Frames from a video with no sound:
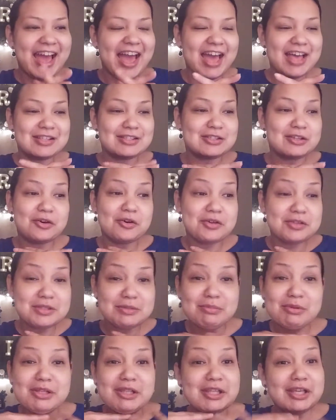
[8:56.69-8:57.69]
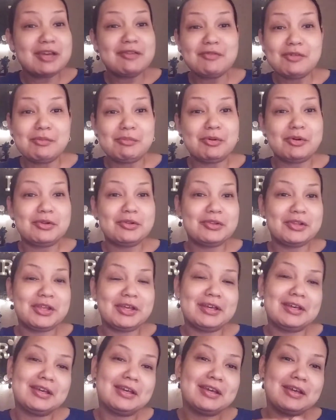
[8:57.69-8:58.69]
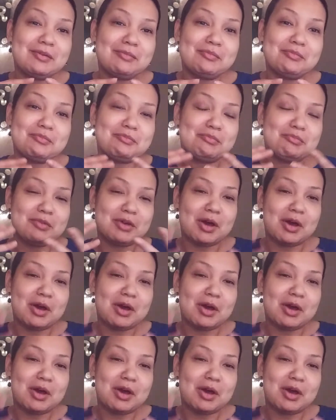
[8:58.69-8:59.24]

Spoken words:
and so it's believable, like him